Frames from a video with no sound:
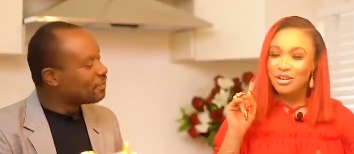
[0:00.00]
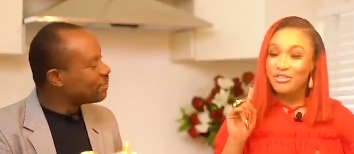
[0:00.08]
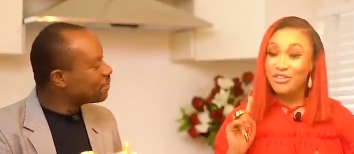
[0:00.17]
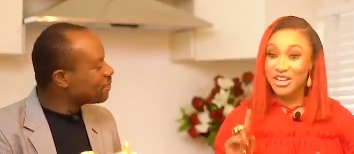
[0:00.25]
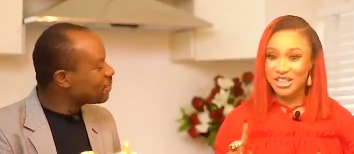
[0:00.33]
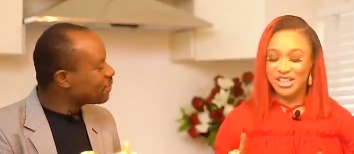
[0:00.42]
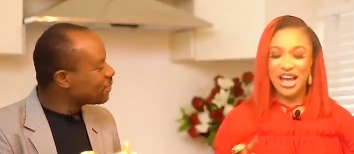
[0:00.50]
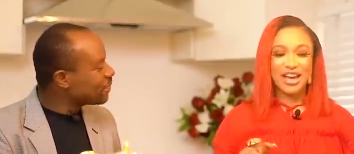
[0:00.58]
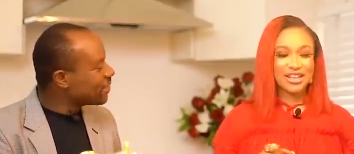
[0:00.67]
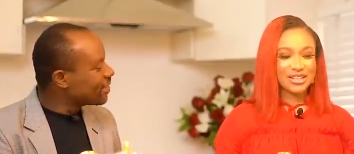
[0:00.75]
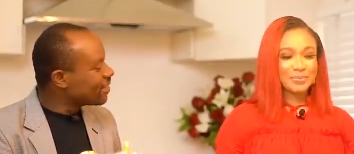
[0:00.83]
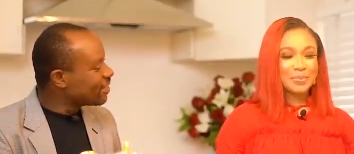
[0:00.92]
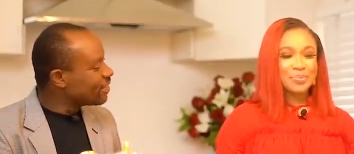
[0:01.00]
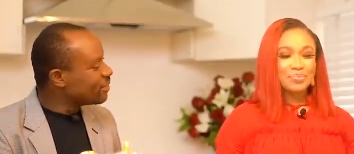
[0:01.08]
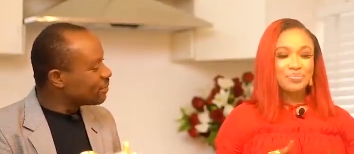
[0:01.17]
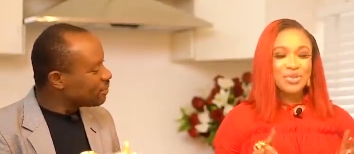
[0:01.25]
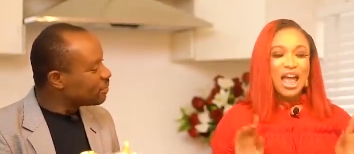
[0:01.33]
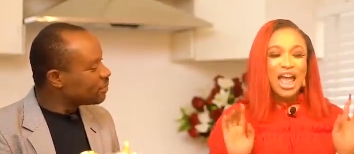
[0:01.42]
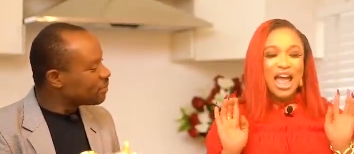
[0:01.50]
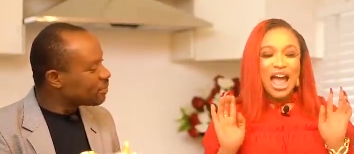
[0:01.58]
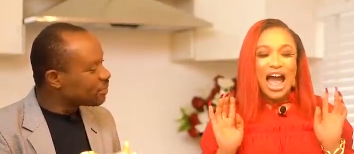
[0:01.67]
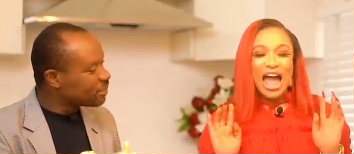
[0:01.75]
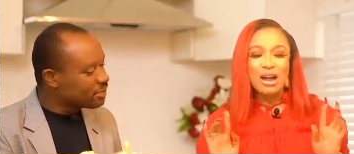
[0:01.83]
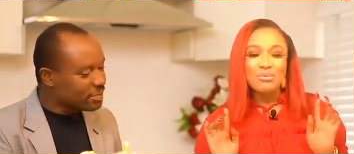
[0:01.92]
Speaker 1: your first tax.
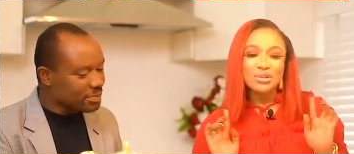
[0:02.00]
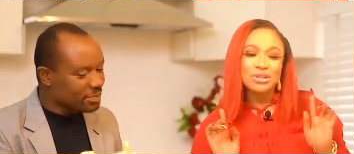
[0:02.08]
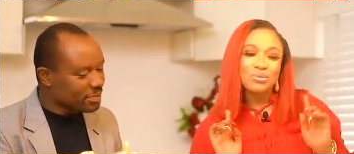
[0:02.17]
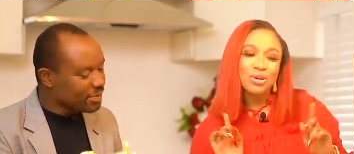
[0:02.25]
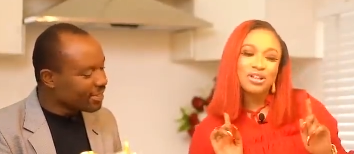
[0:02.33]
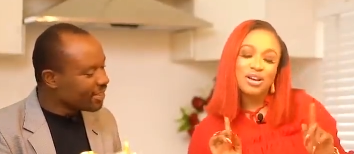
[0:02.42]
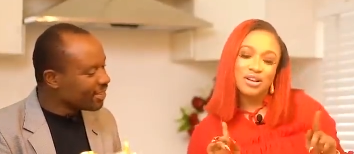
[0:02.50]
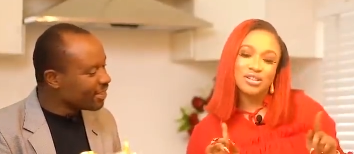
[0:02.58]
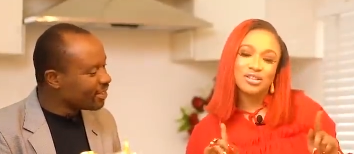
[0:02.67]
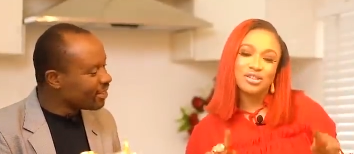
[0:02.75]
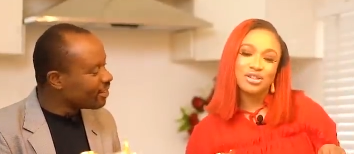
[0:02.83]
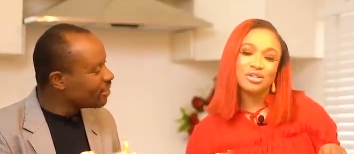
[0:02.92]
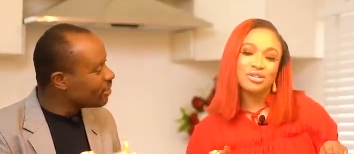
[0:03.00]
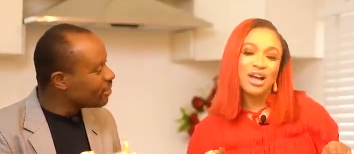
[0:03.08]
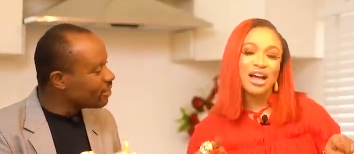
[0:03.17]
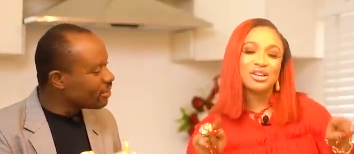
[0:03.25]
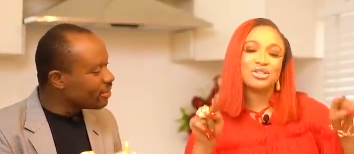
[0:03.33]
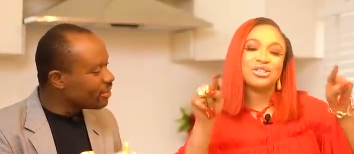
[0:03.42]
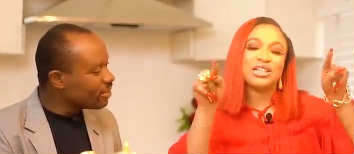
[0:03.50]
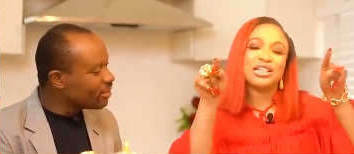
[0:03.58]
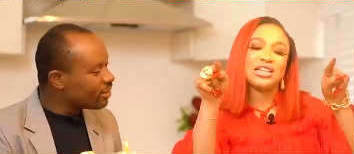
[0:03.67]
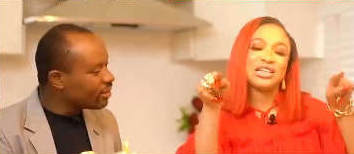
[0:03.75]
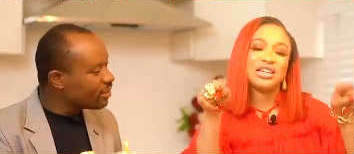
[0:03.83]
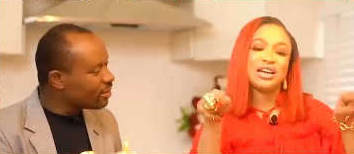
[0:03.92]
I would want us to
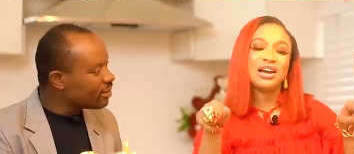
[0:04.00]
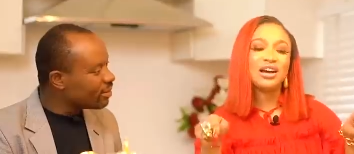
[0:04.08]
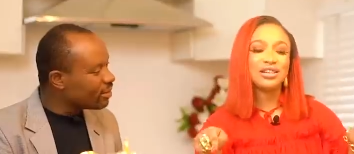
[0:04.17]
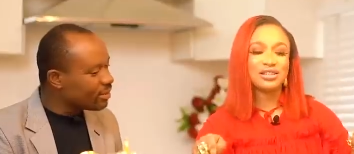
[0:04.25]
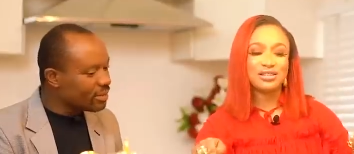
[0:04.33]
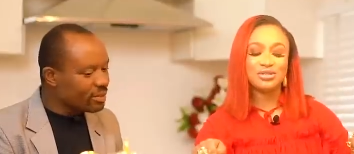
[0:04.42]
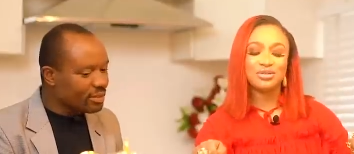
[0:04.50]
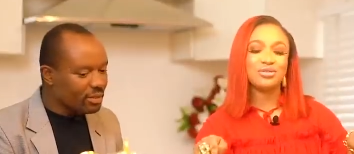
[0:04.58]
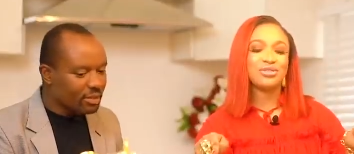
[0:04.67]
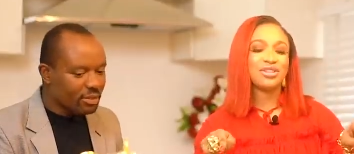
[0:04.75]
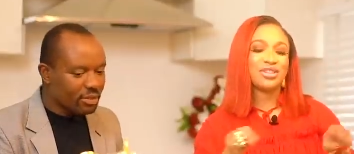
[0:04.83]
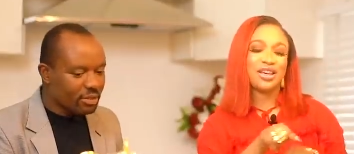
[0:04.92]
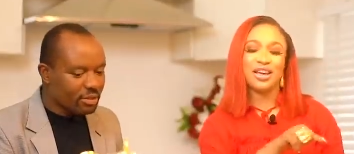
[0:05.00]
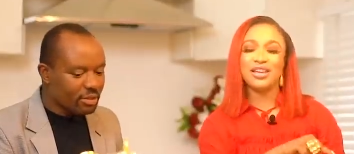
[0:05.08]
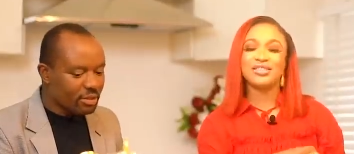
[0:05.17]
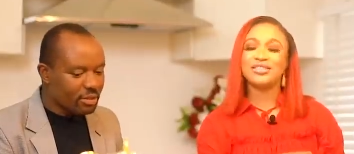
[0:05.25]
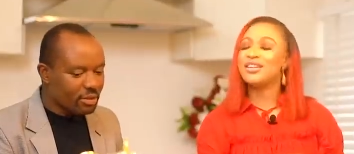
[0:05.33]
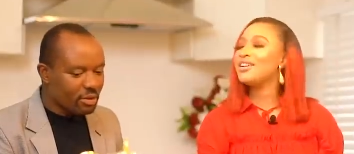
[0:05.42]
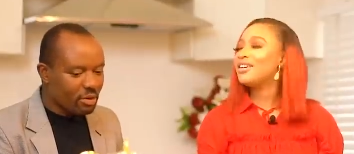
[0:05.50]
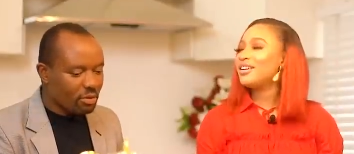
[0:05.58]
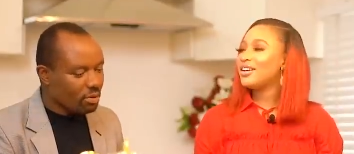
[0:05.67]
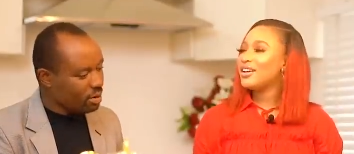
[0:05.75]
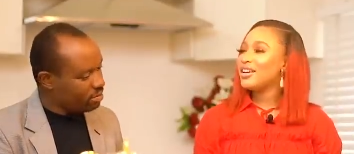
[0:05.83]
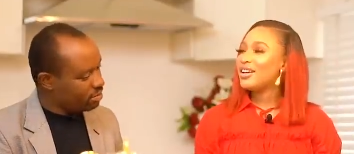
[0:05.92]
actually cut through these cakes
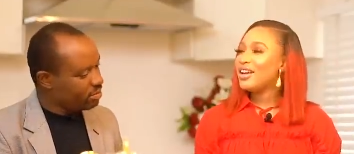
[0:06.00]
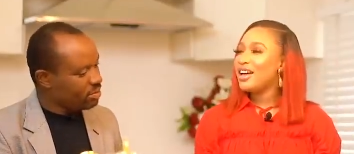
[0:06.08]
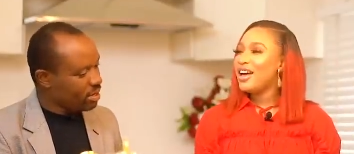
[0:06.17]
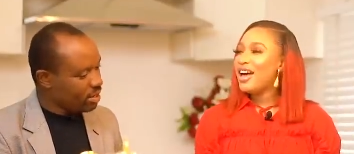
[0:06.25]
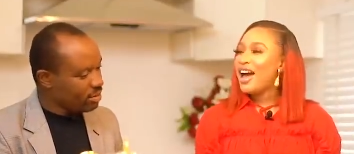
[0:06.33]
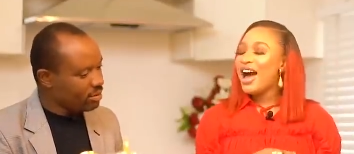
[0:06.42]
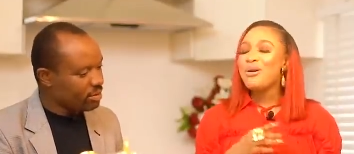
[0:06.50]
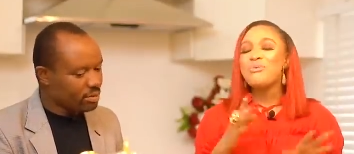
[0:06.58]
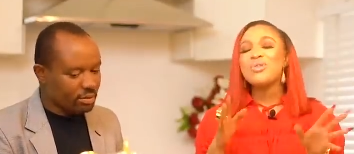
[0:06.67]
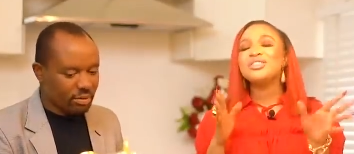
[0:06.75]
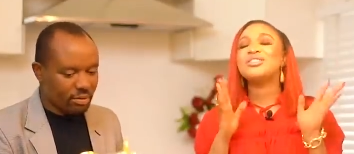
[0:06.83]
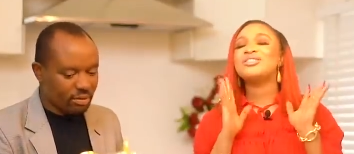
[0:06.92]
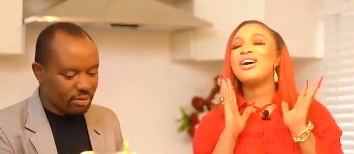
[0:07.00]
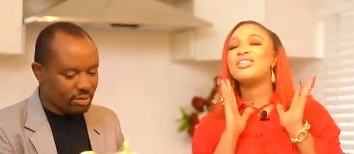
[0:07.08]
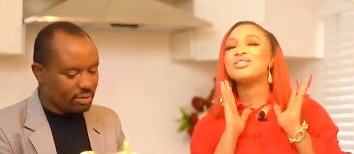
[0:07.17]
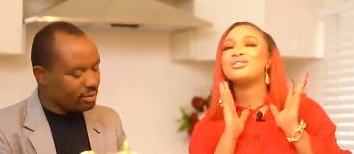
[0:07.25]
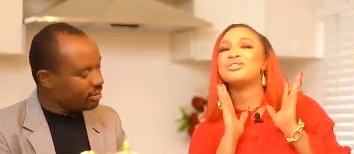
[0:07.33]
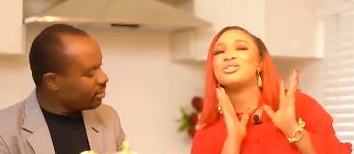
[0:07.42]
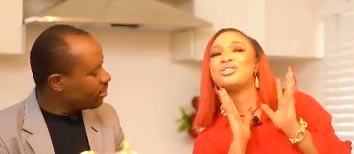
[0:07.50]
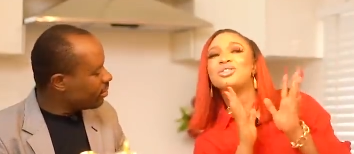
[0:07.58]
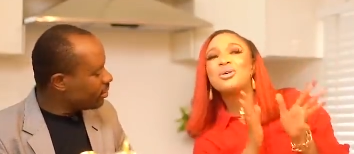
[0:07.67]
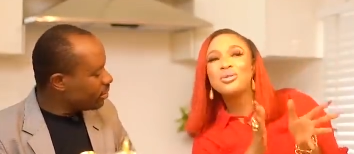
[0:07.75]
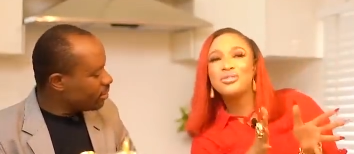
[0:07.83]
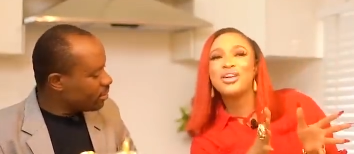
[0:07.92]
Speaker 2: Wow, okay.
Speaker 1: I want us to
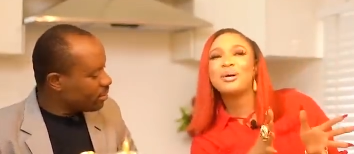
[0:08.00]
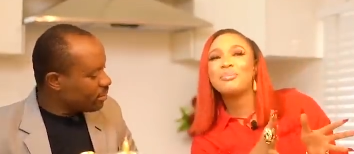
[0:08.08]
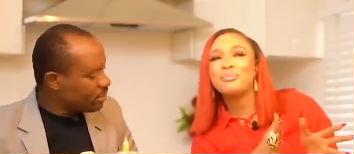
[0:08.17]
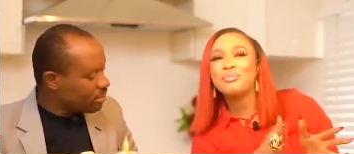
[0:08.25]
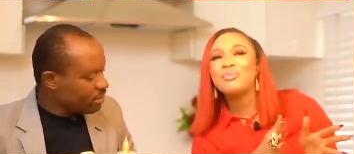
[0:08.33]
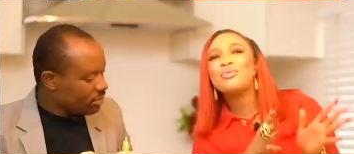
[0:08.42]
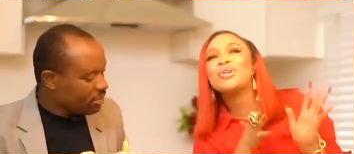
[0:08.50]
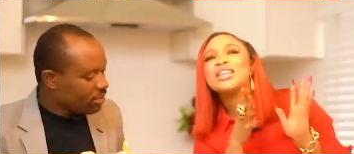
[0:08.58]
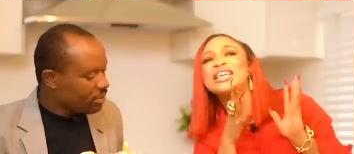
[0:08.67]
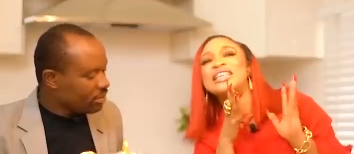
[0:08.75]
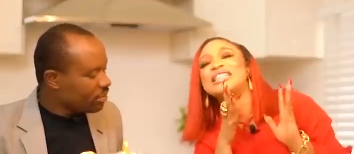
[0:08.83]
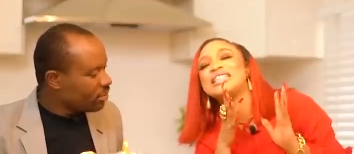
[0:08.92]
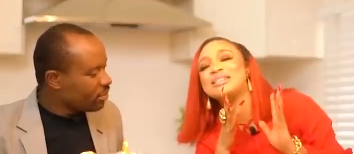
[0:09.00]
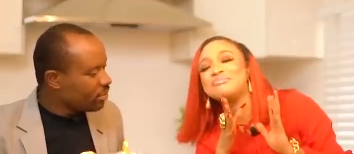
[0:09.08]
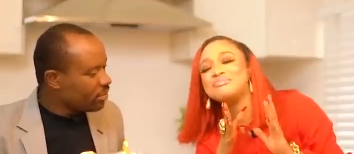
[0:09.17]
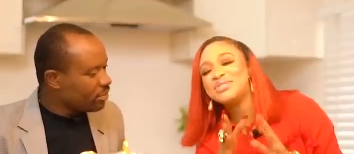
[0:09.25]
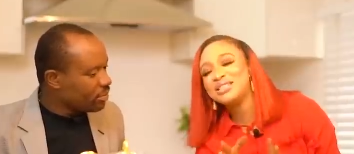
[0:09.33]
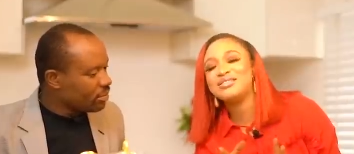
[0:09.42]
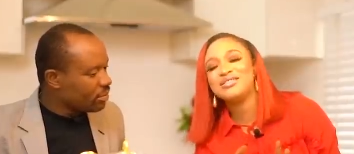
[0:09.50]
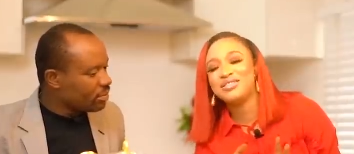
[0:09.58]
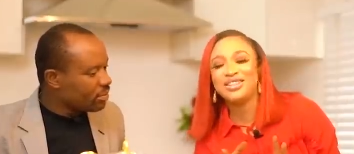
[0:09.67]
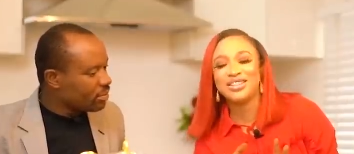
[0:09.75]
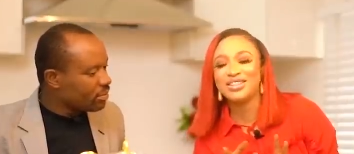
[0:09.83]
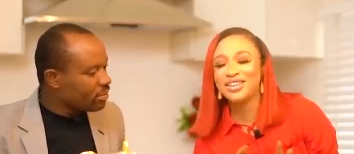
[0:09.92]
show them what is in the middle
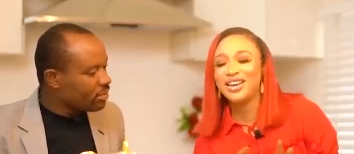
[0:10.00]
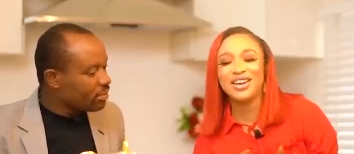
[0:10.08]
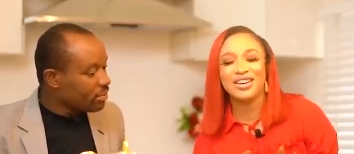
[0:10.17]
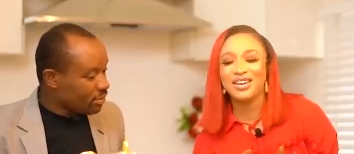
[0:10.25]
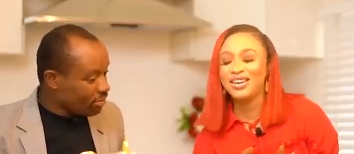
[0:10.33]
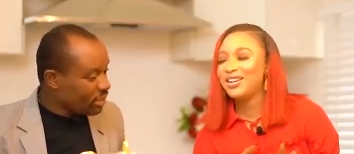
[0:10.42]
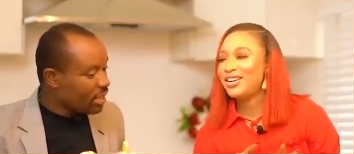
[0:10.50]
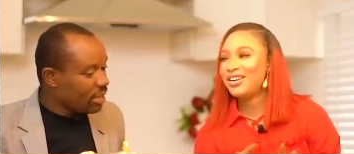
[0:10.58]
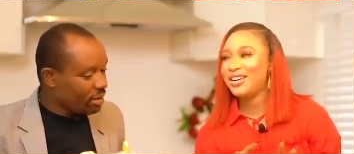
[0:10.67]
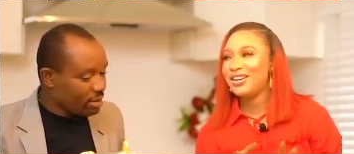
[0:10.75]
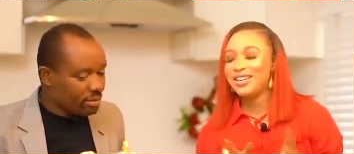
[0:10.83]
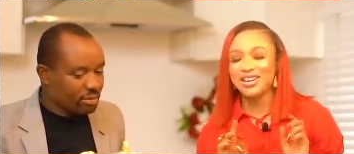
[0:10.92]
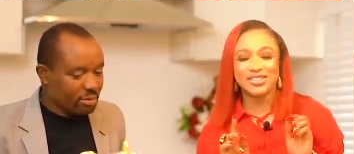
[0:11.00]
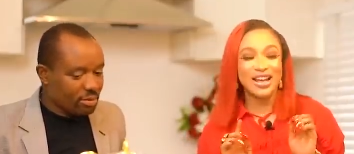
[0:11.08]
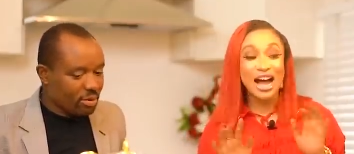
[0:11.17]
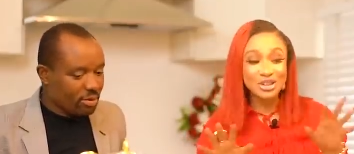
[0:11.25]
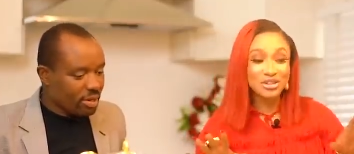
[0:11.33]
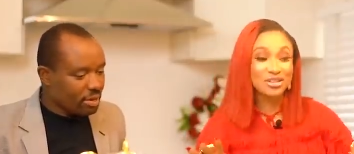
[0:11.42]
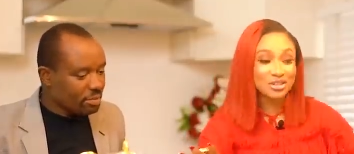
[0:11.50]
of this cake. Of the cake? Yes, actually,